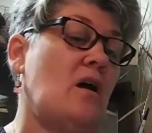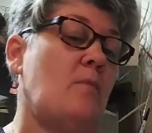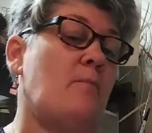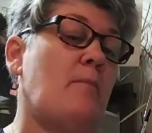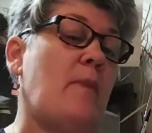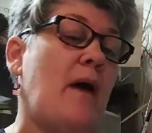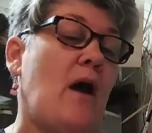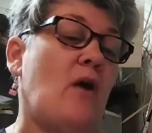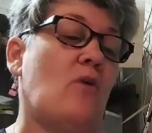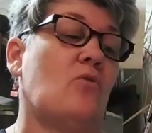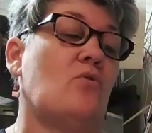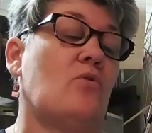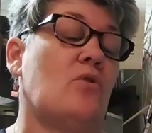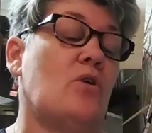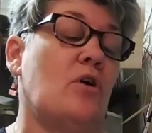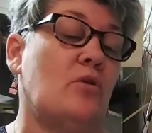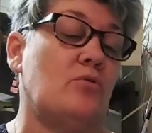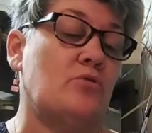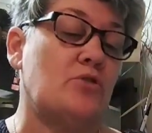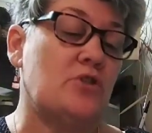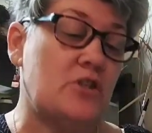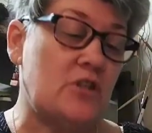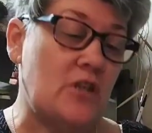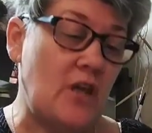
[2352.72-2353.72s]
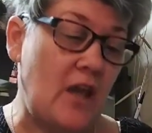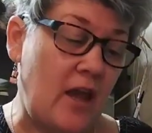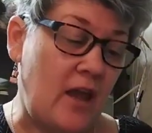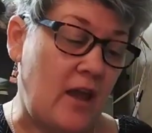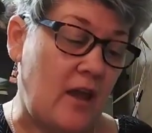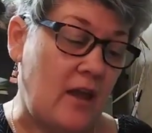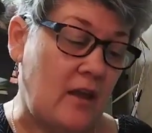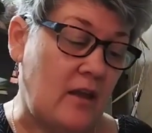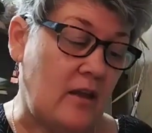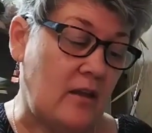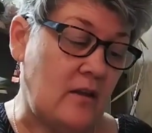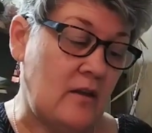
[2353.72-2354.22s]
about
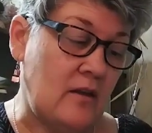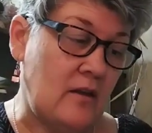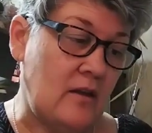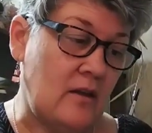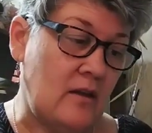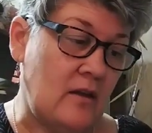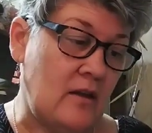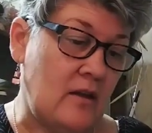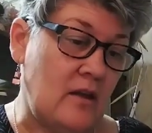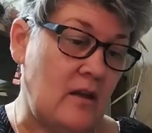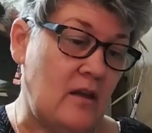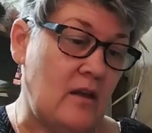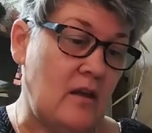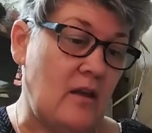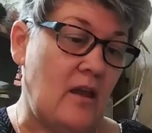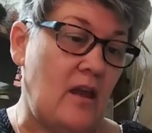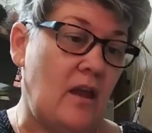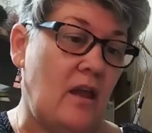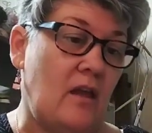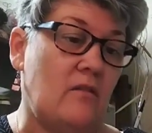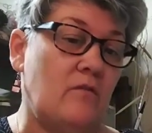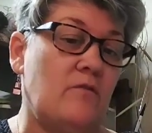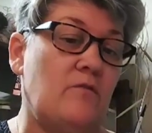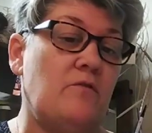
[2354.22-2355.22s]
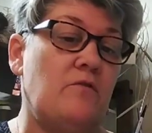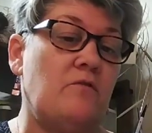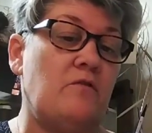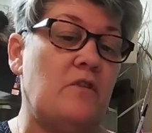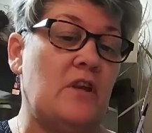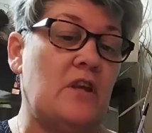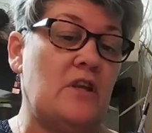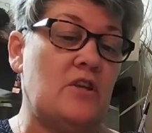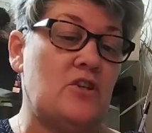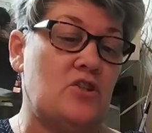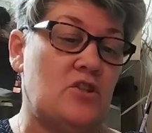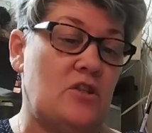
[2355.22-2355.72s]
crochet and
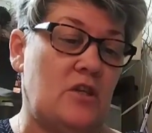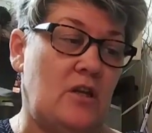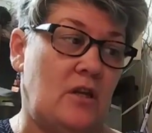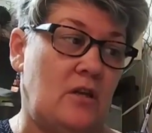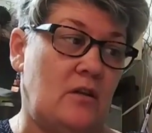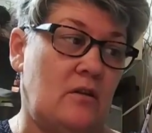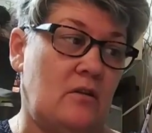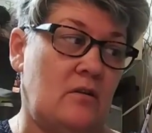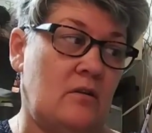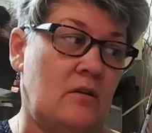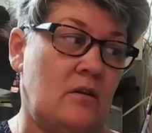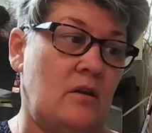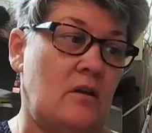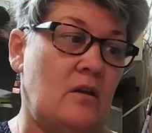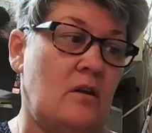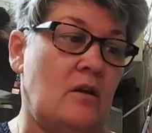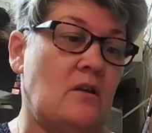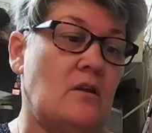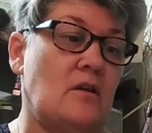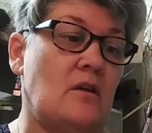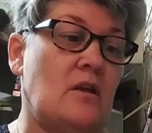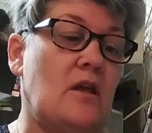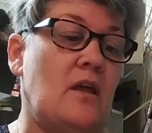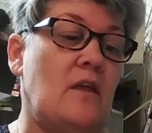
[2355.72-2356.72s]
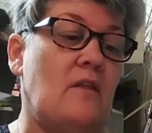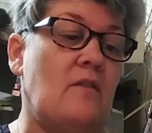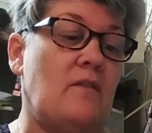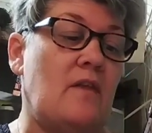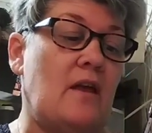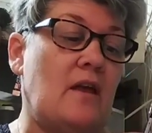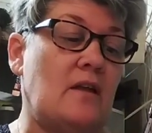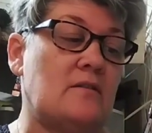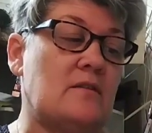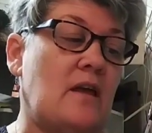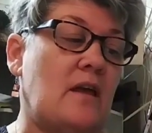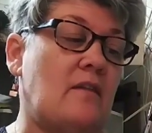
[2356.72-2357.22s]
finishing and
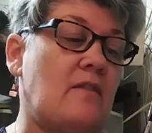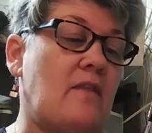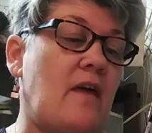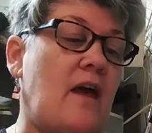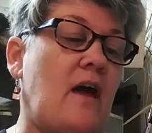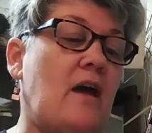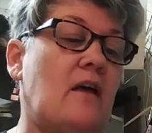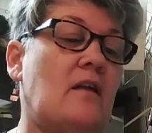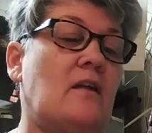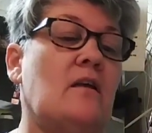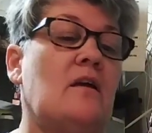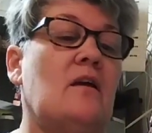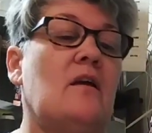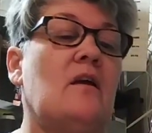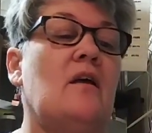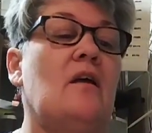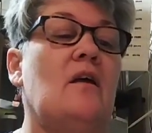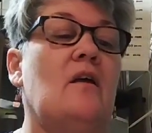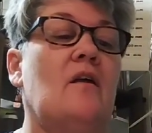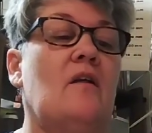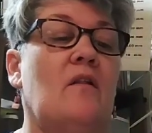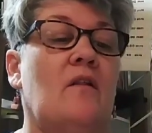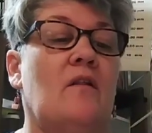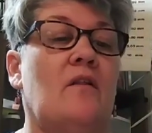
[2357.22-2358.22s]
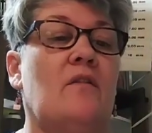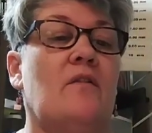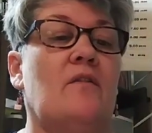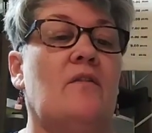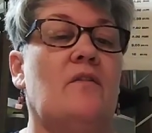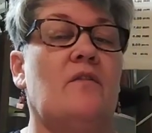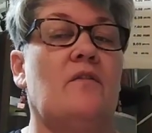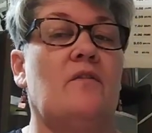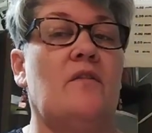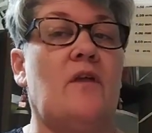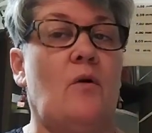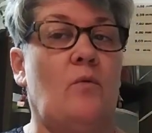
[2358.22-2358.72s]
things like that
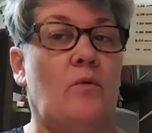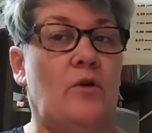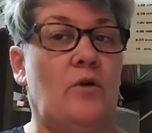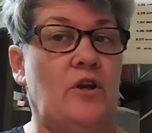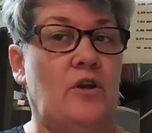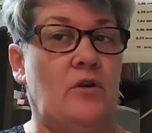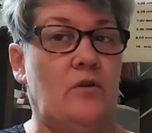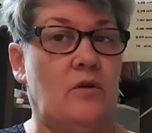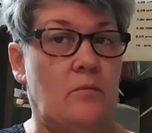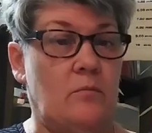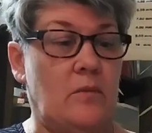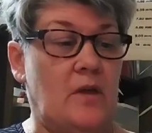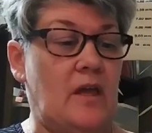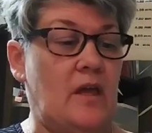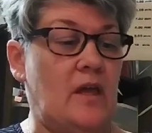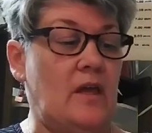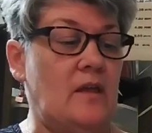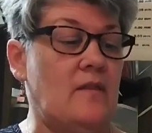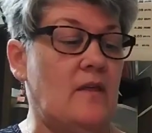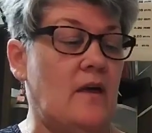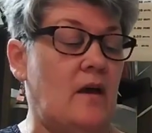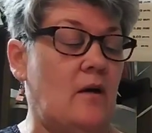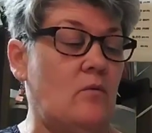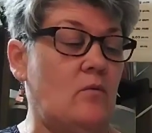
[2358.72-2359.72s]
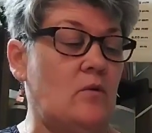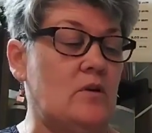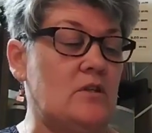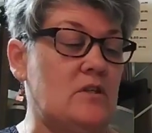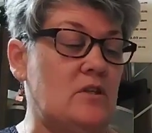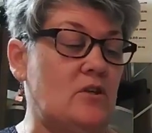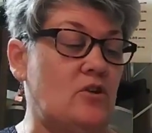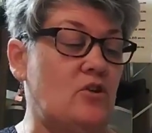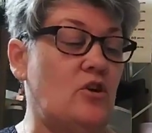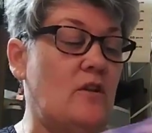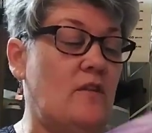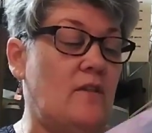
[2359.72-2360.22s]
that were new to me. That
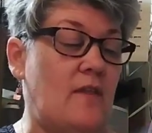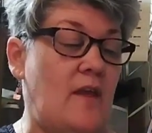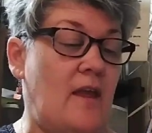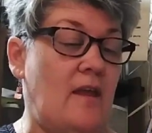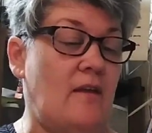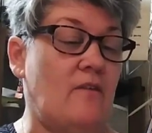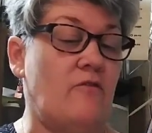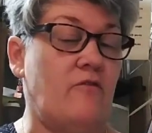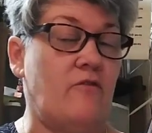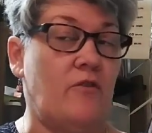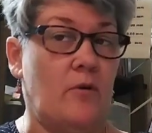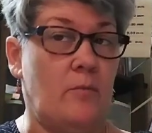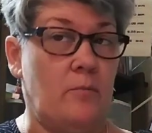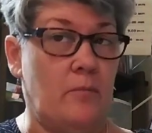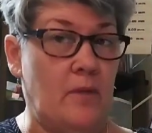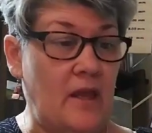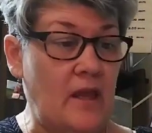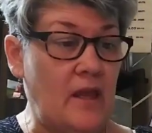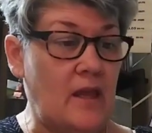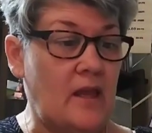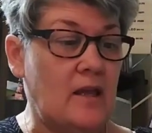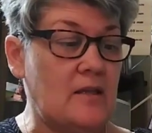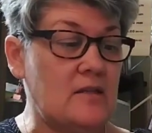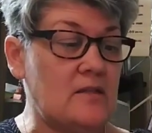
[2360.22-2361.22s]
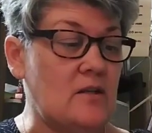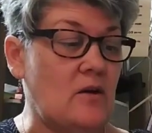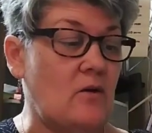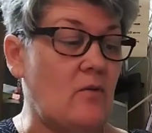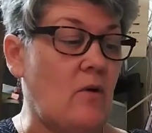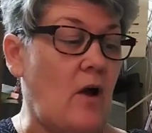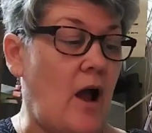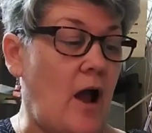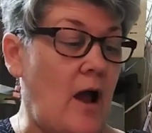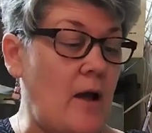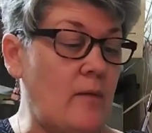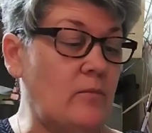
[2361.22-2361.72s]
was a good thing for me.
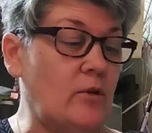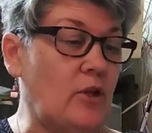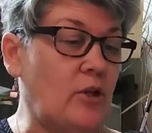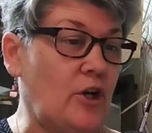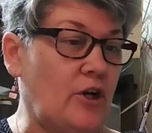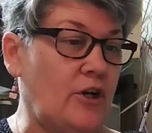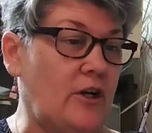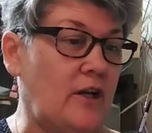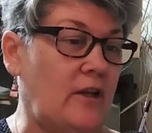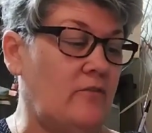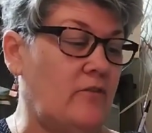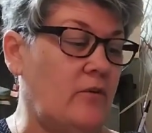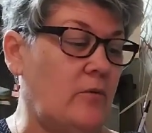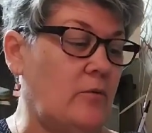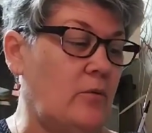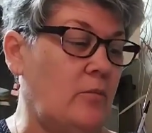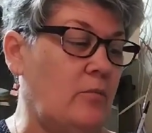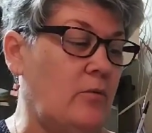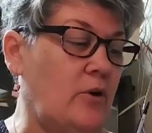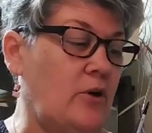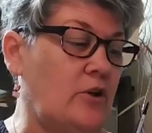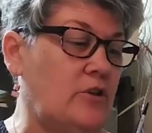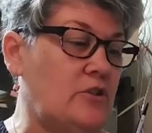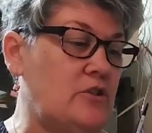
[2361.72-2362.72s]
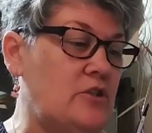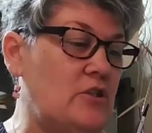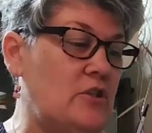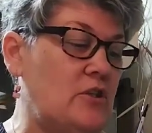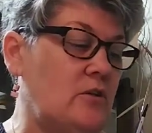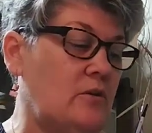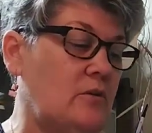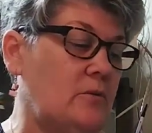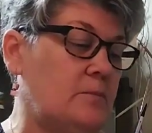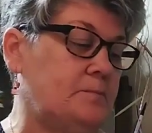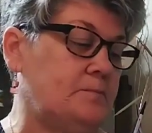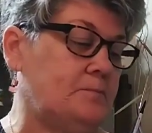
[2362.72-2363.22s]
So I'm learning from the book
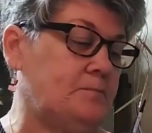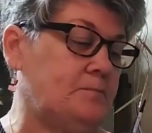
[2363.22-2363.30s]
too.